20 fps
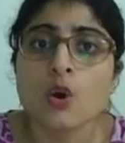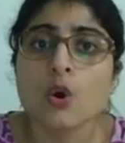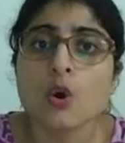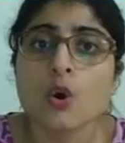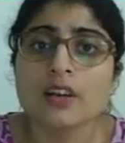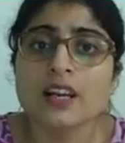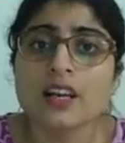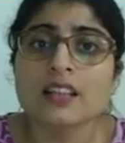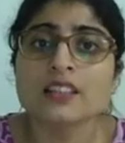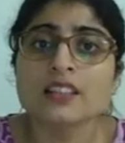
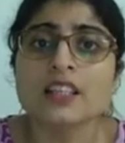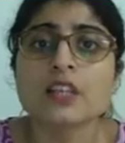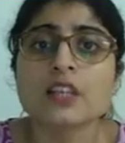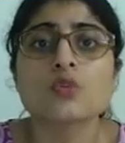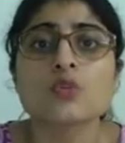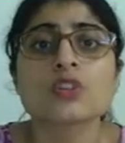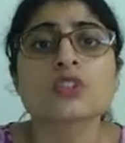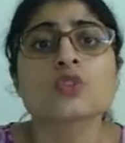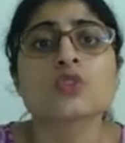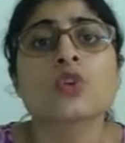or rather
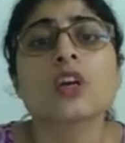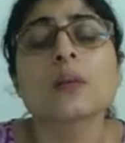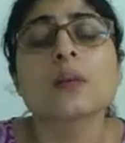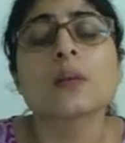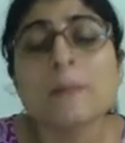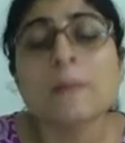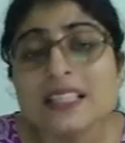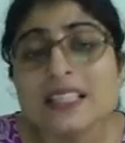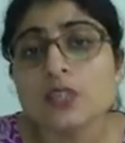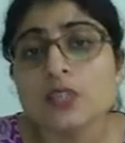it was
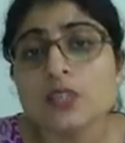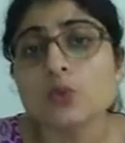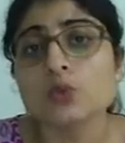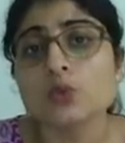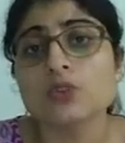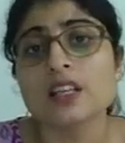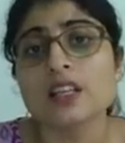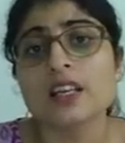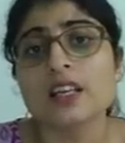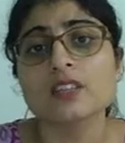not
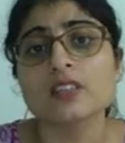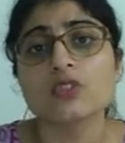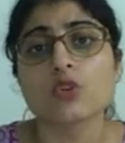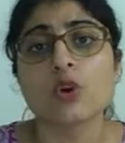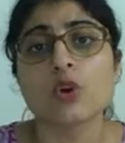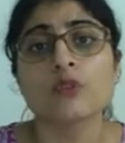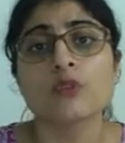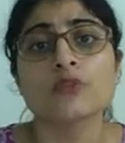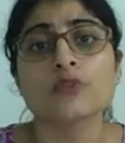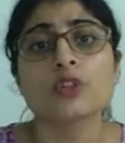
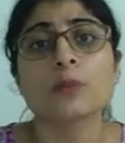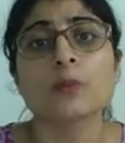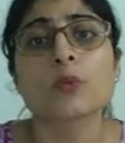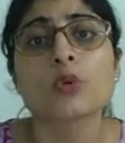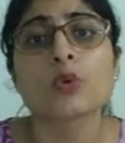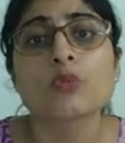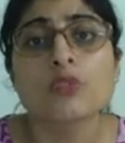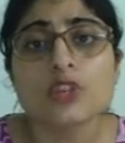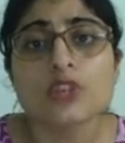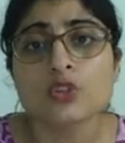misusage of the
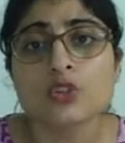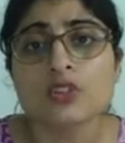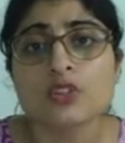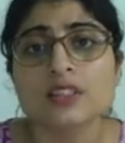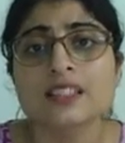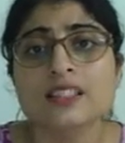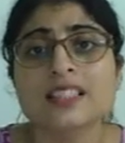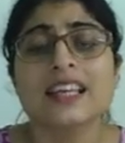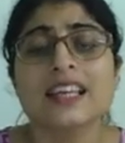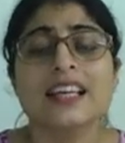
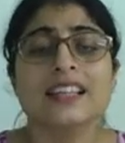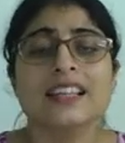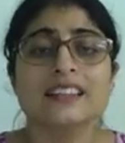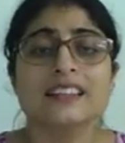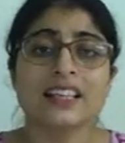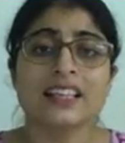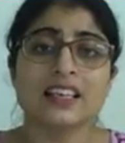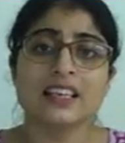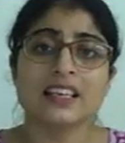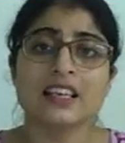provisions
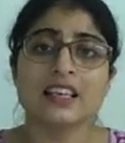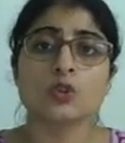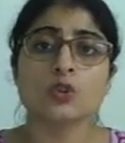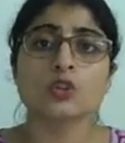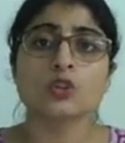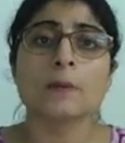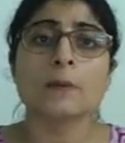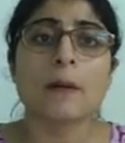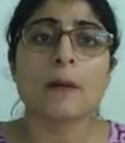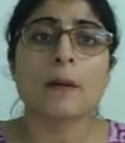that led
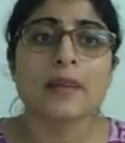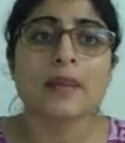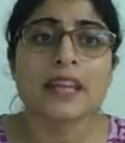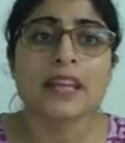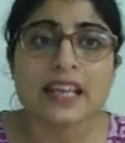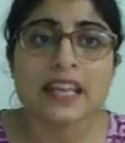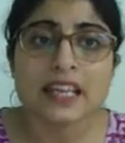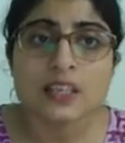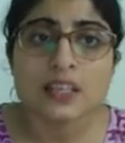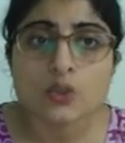to the
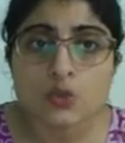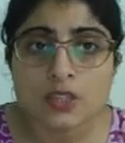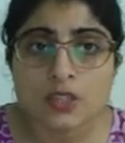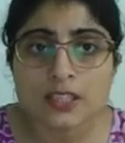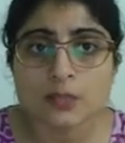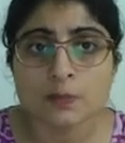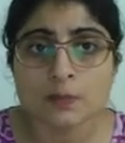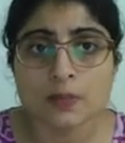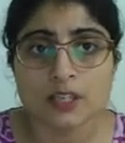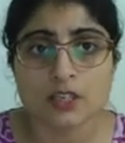public
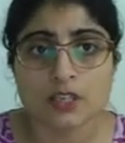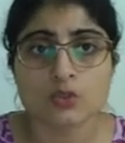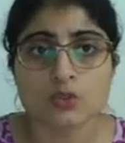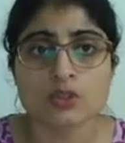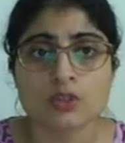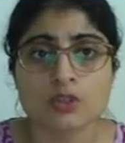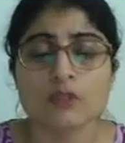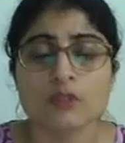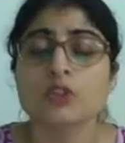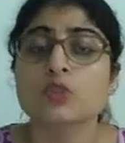interest
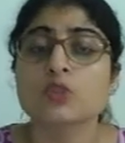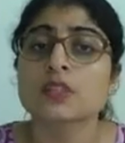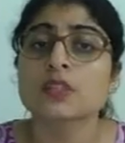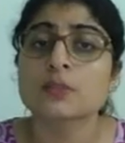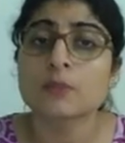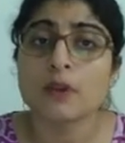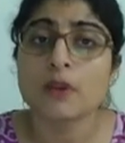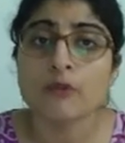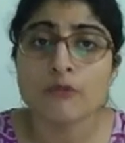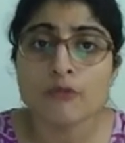petition which
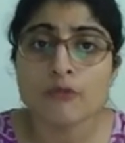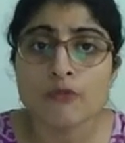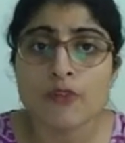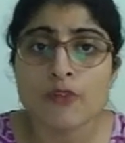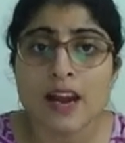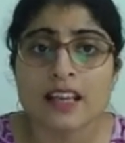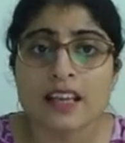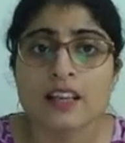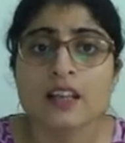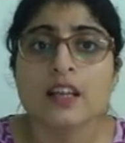was being
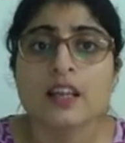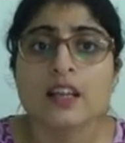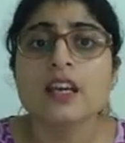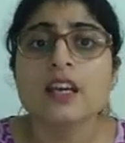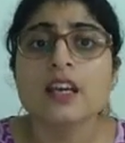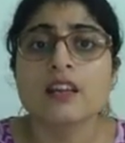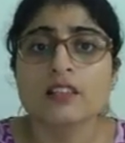filed